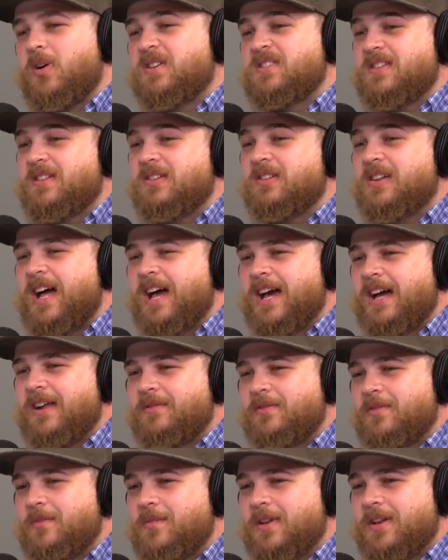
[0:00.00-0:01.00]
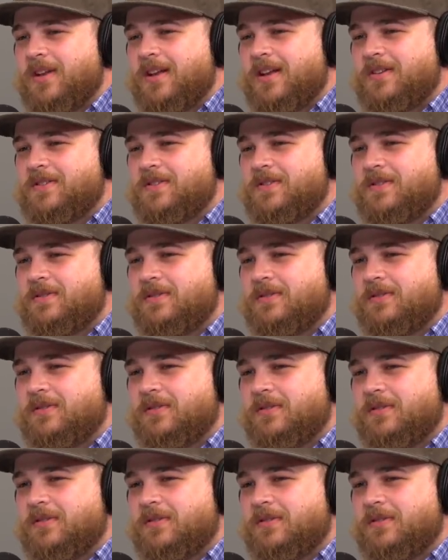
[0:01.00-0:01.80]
What's the line from the announcer?